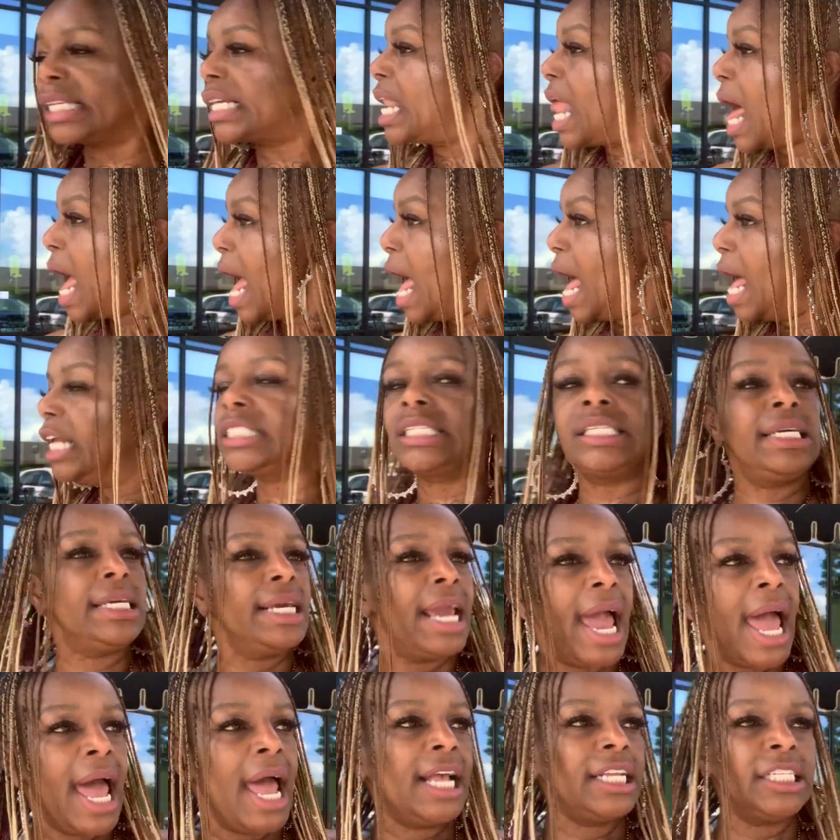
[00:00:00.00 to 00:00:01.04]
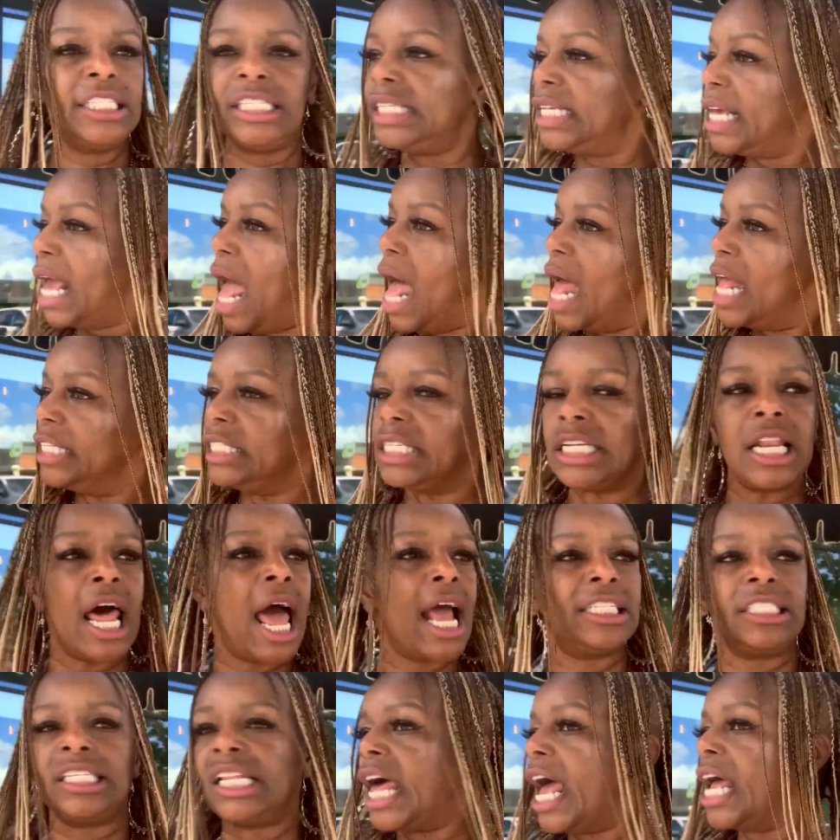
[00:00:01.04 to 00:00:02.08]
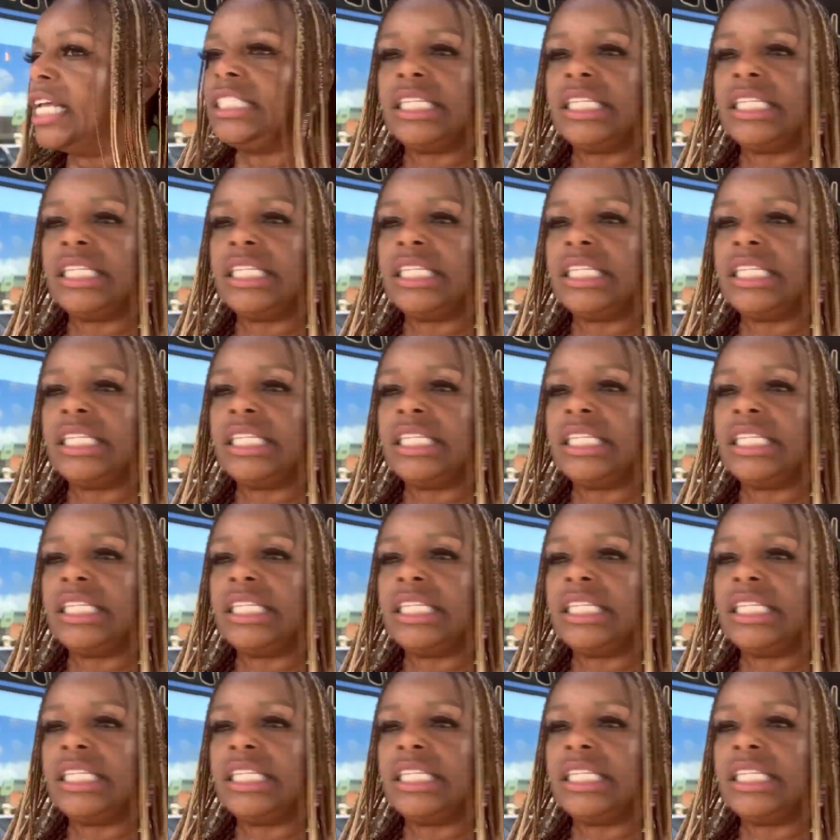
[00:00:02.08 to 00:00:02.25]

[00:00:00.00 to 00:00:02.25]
class, yes, yes, class, class,